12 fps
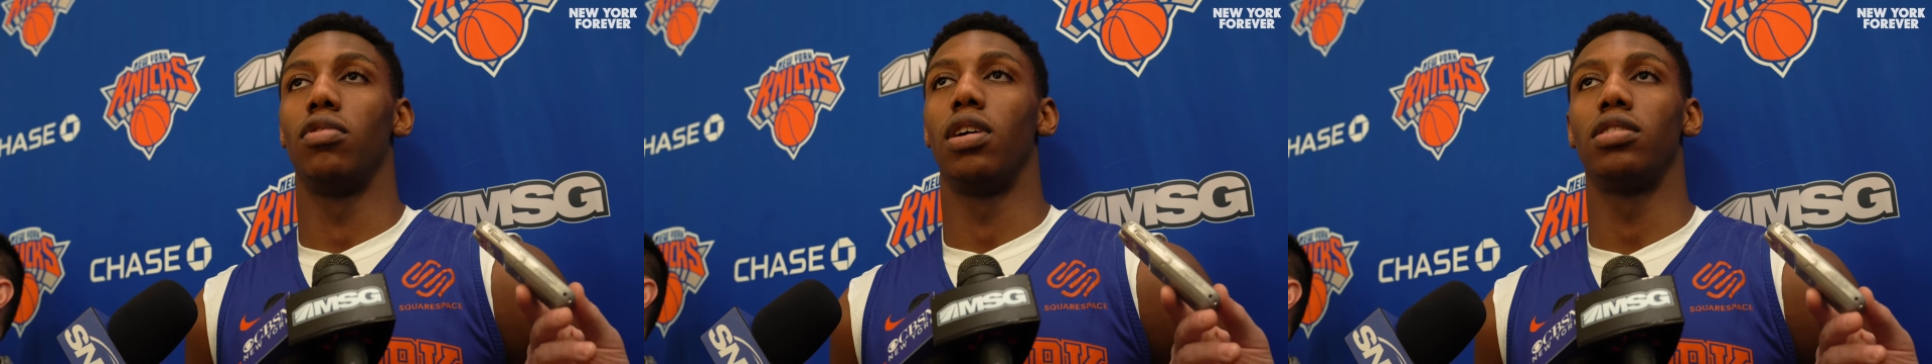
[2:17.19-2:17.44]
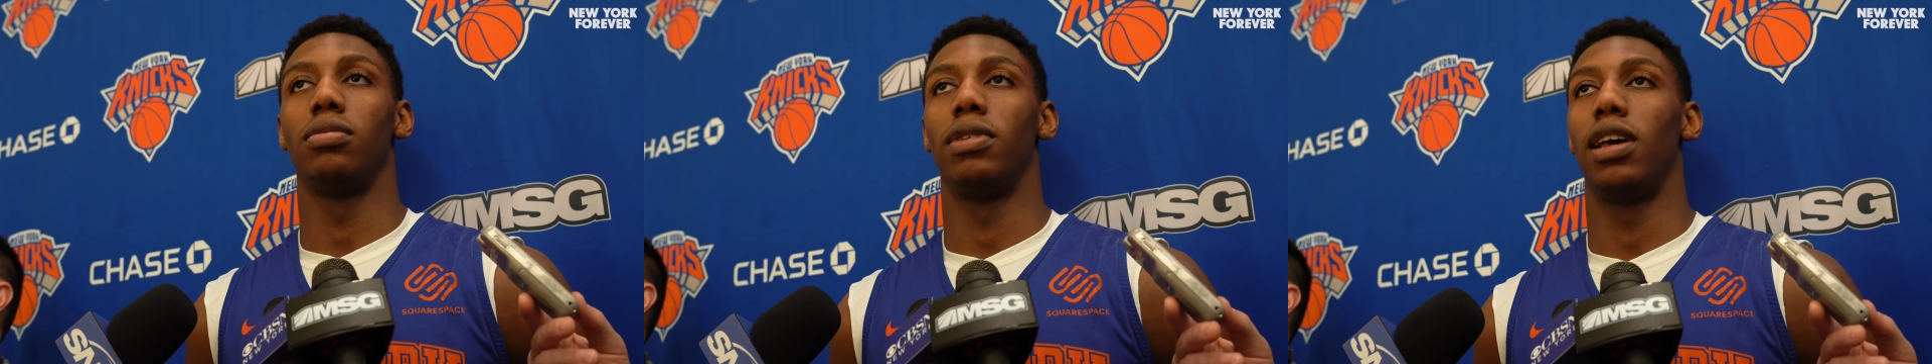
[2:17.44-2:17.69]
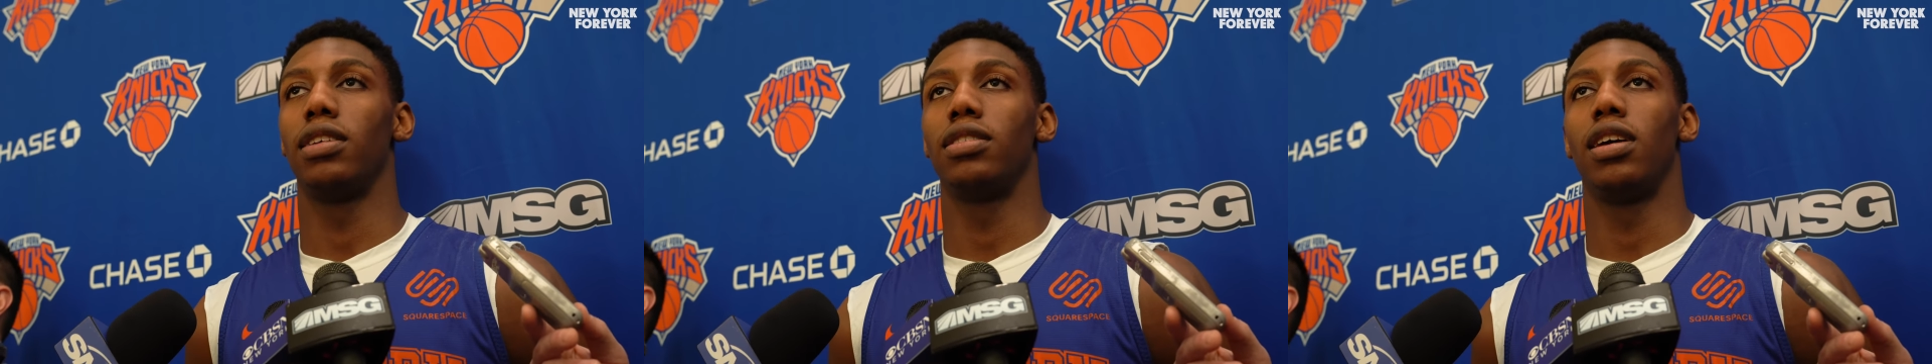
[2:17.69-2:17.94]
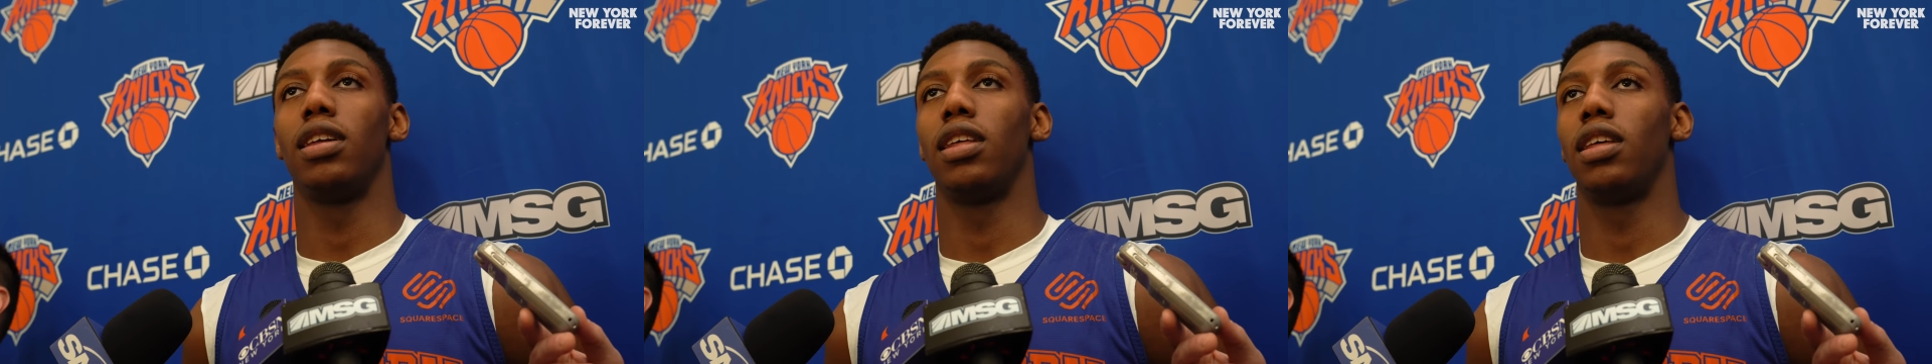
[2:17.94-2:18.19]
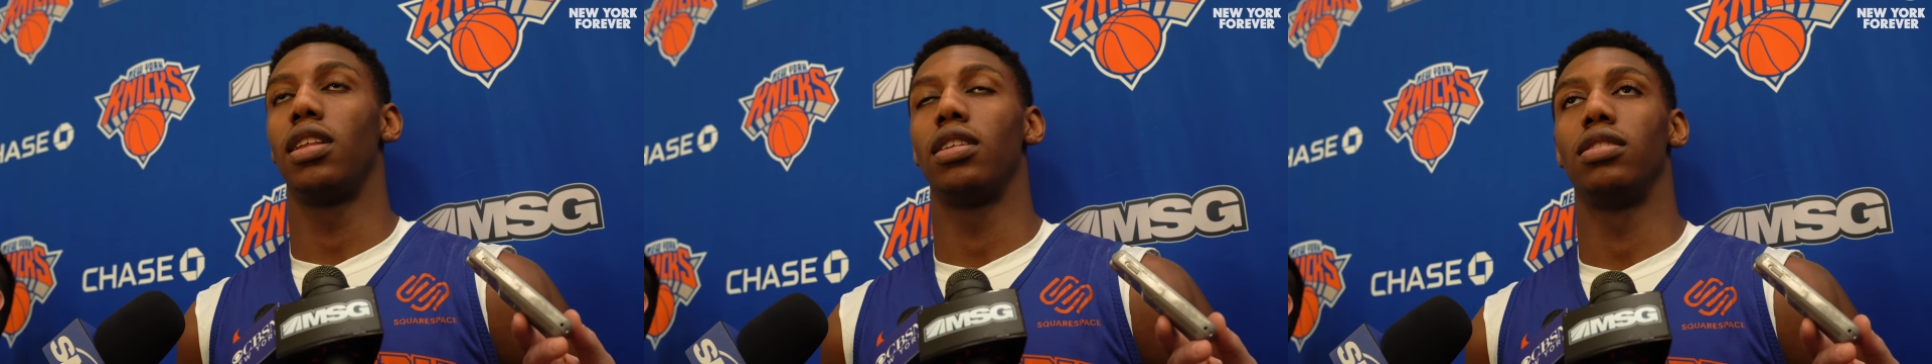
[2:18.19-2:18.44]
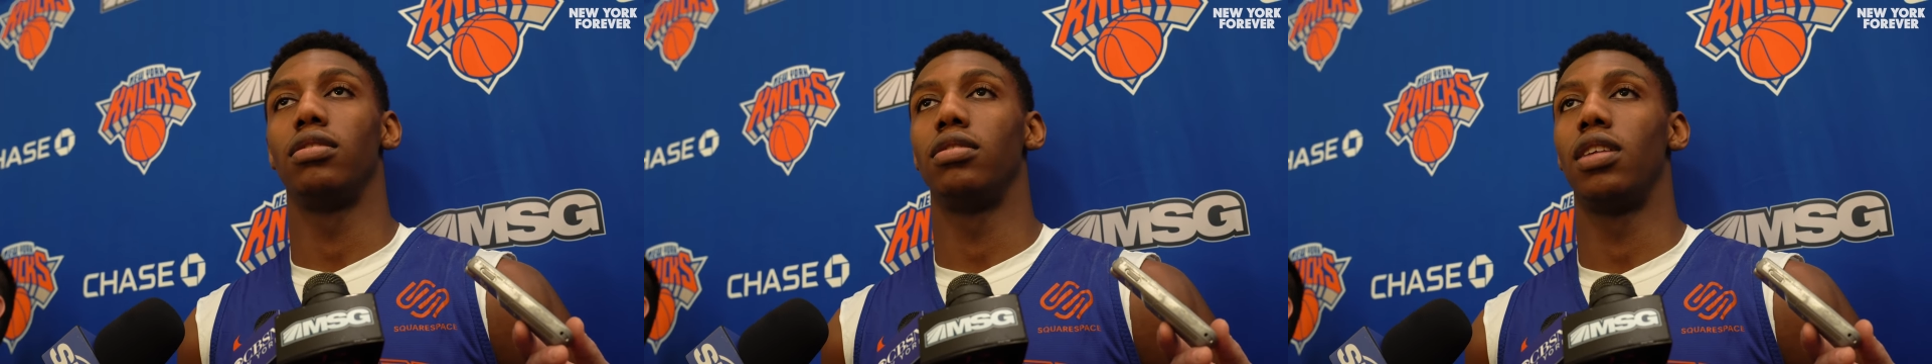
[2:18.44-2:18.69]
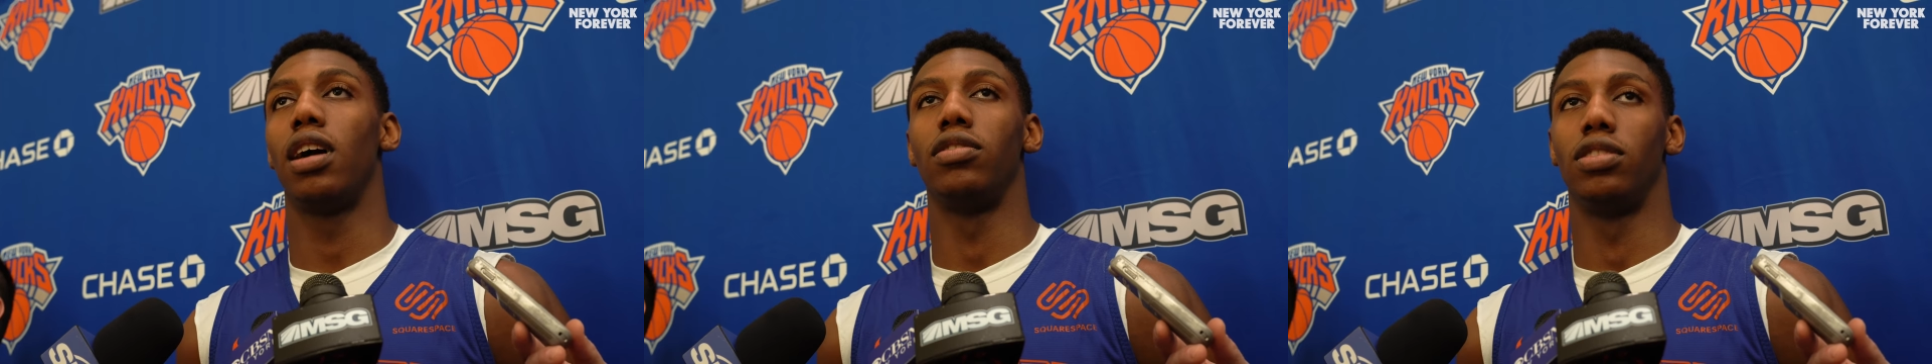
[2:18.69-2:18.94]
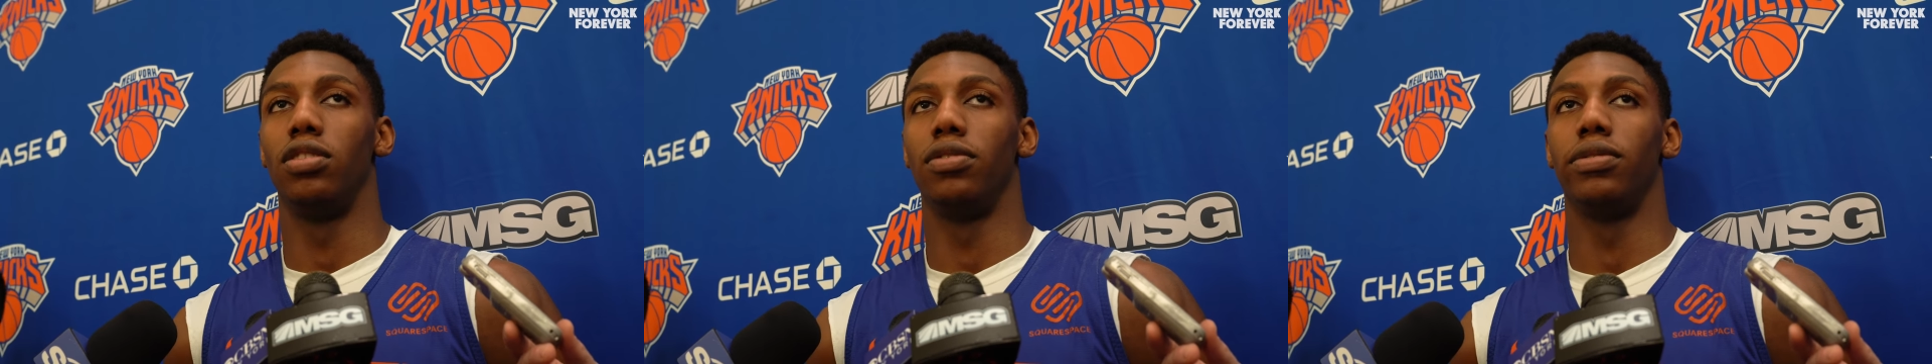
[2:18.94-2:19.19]
watched some last night, and now
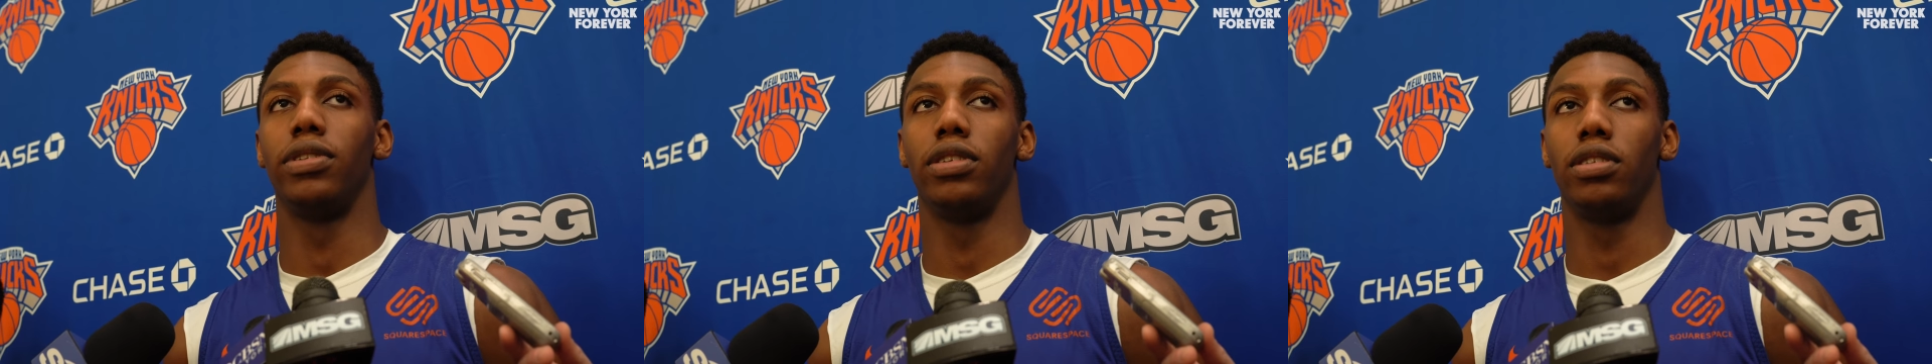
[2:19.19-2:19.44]
it's over with.